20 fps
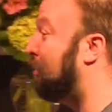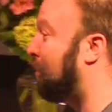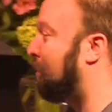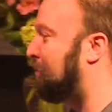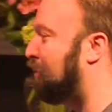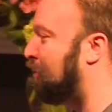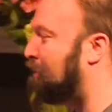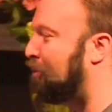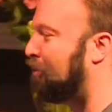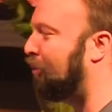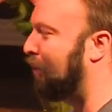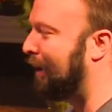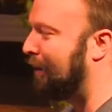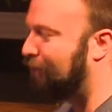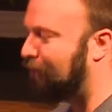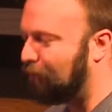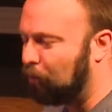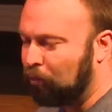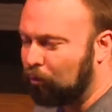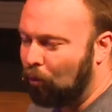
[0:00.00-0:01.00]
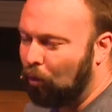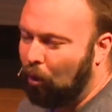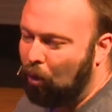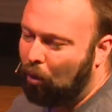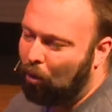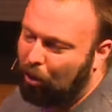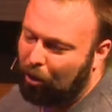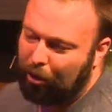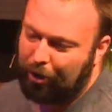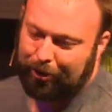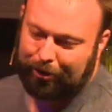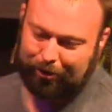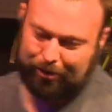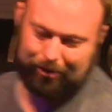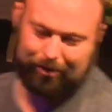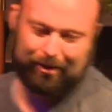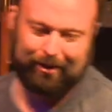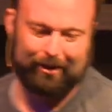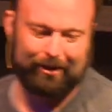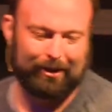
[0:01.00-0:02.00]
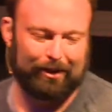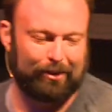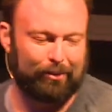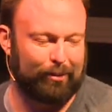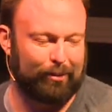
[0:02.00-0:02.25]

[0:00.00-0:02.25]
through and roared with